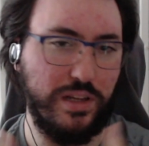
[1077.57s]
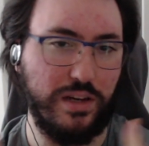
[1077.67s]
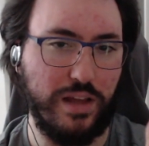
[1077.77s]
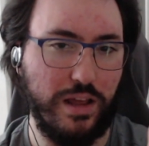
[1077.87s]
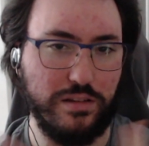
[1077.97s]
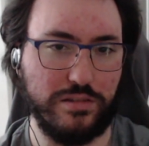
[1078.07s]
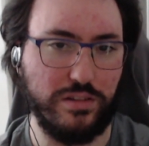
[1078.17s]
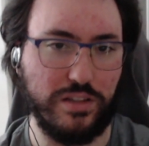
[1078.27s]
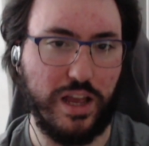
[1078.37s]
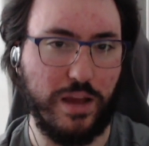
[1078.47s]
tell us all the
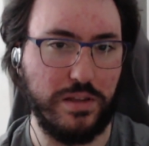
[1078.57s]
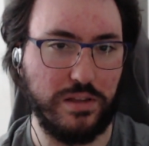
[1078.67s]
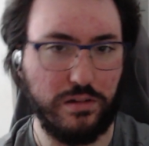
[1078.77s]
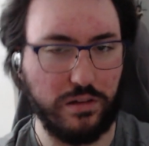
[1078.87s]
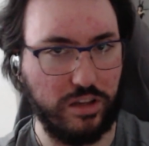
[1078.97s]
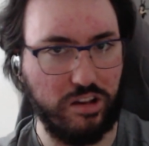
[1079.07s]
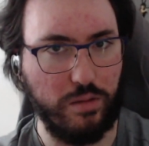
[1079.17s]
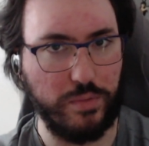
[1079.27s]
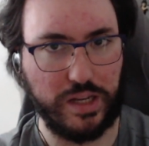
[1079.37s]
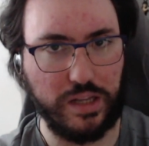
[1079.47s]
time that they're not
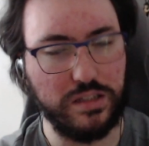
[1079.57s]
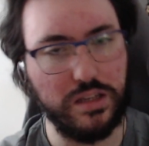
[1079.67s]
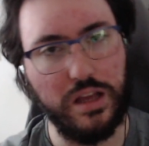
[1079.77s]
incompetent.